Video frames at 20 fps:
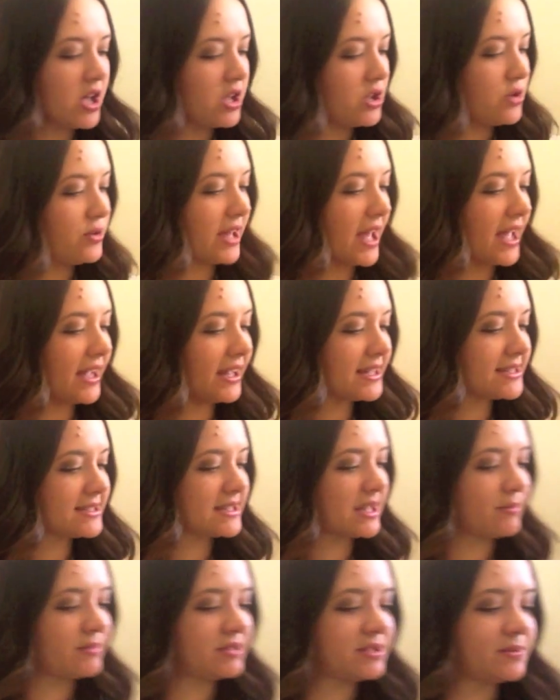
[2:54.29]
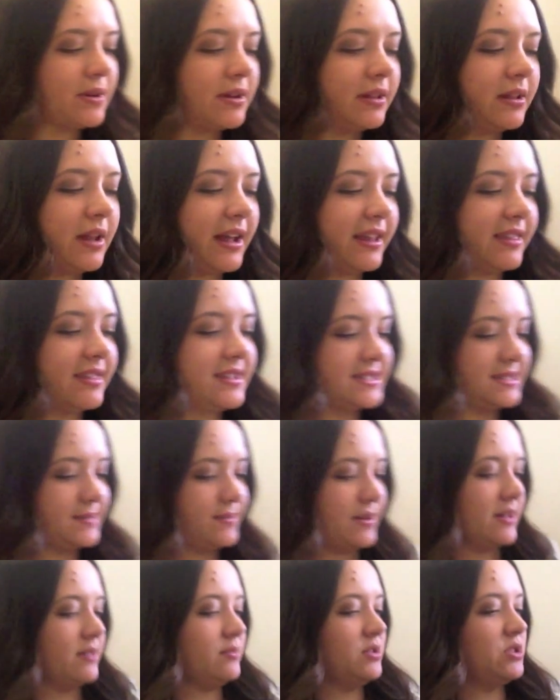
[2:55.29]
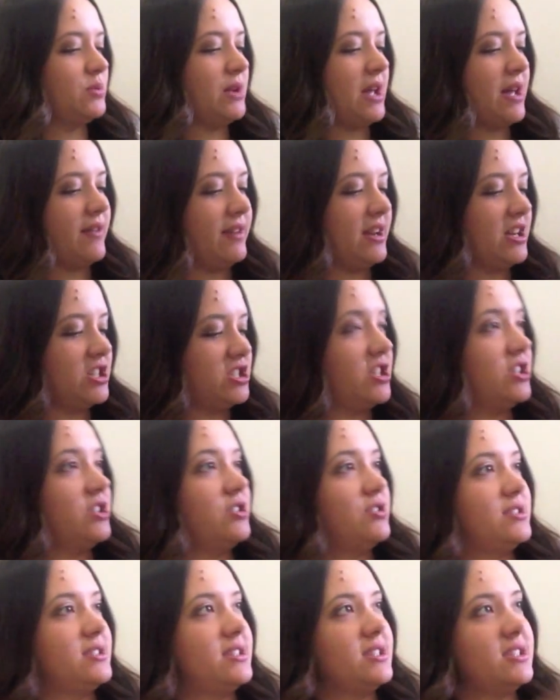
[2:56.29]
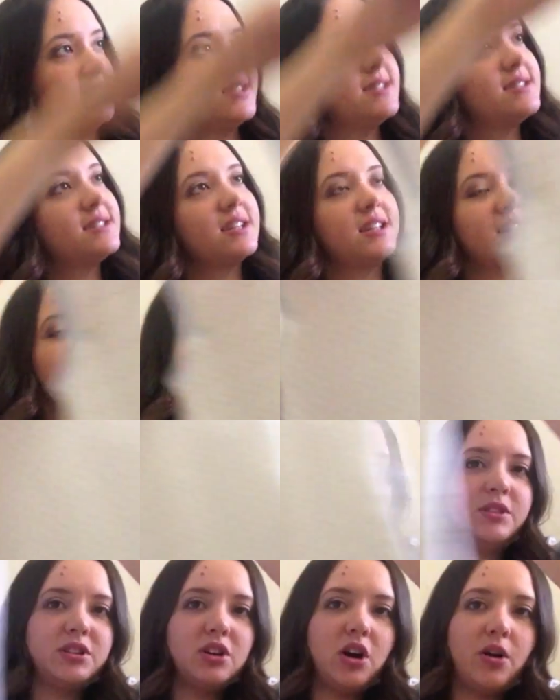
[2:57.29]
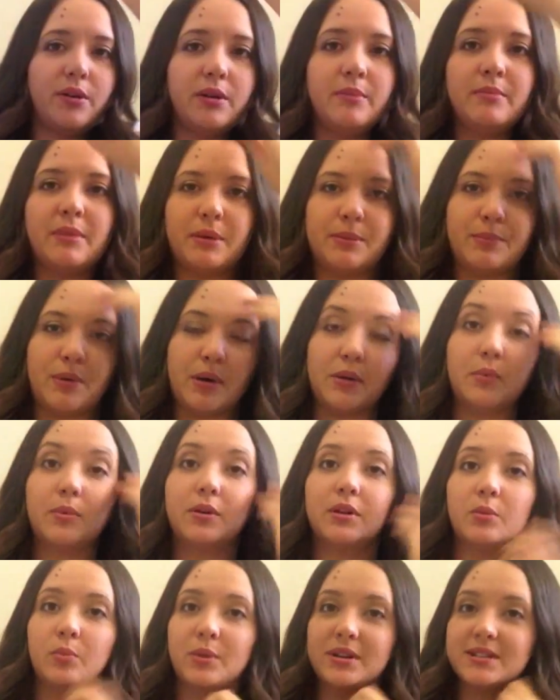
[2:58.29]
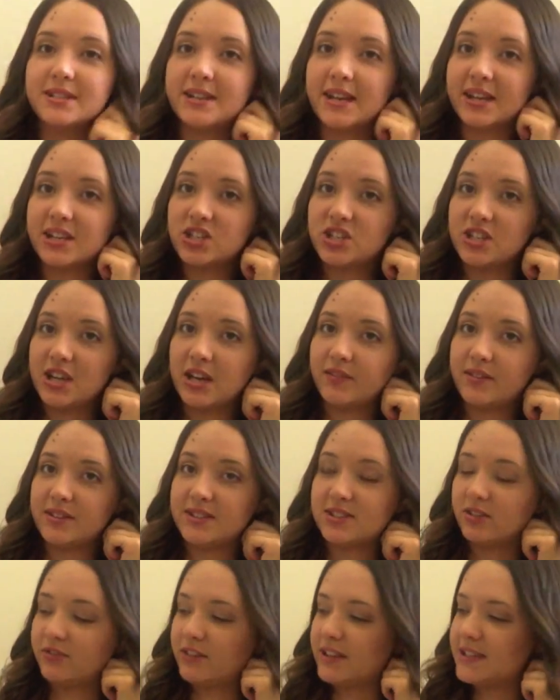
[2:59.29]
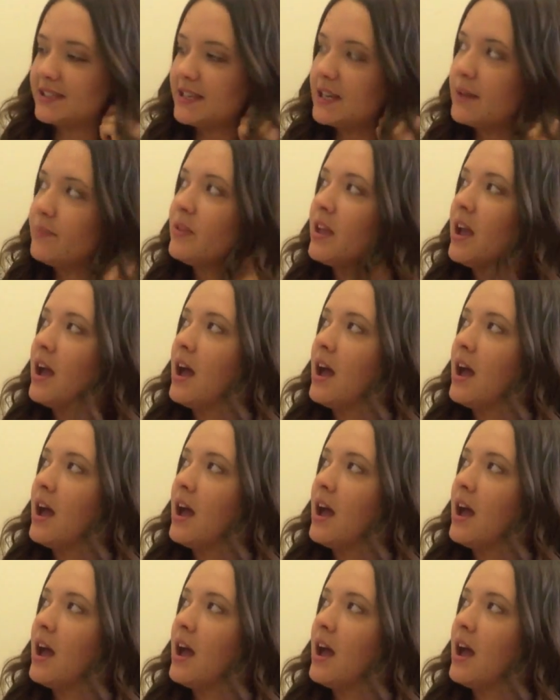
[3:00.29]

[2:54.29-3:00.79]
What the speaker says: You can get some as well like this one, which we haven't actually used this with Owen, but we probably will in winter next year if he still fits it.